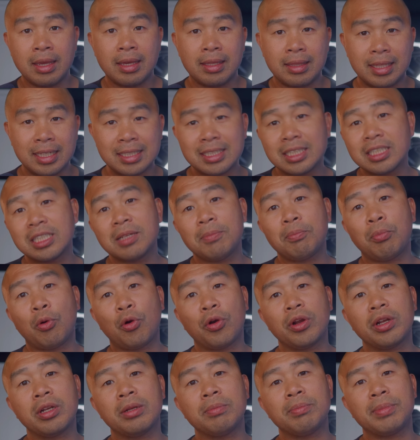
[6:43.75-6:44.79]
This is
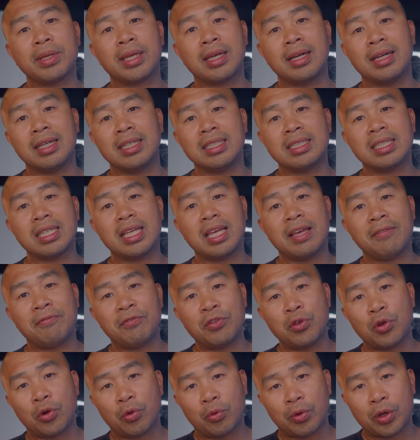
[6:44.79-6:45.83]
important because if
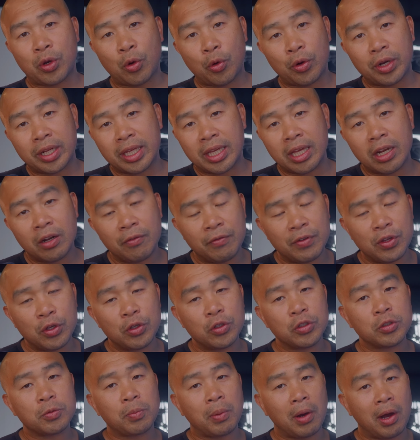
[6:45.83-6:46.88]
you're recording
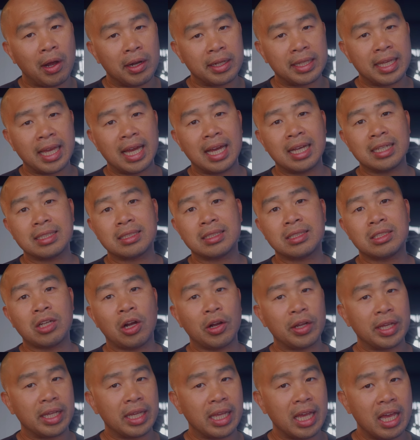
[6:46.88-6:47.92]
interviews, podcasts,
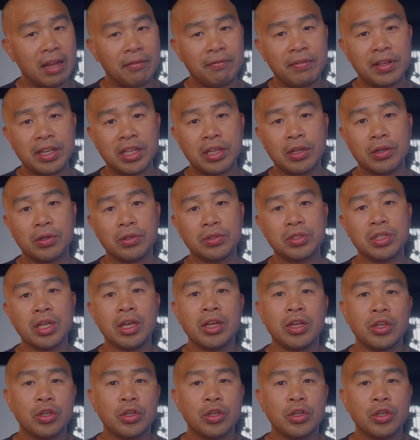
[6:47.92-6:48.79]
talking head videos,